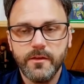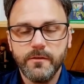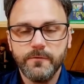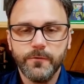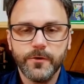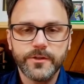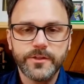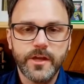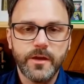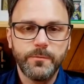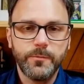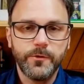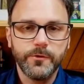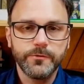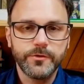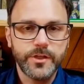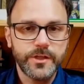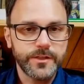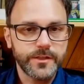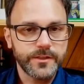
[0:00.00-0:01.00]
For example,
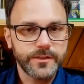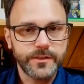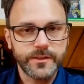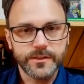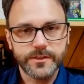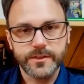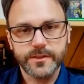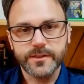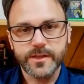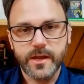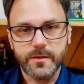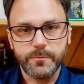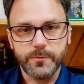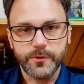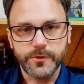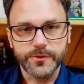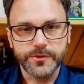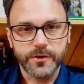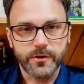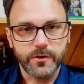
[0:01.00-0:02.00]
Jesus and his
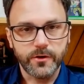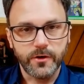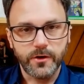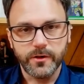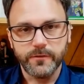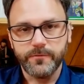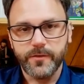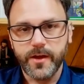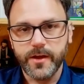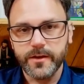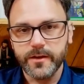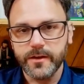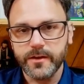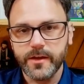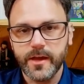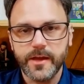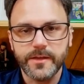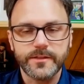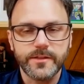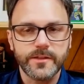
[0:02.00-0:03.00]
disciples are all invited,
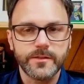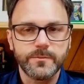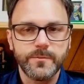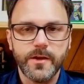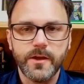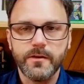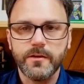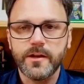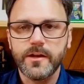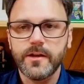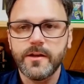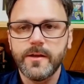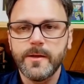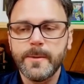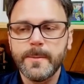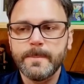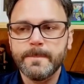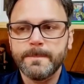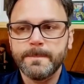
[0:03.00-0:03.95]
as is Mary.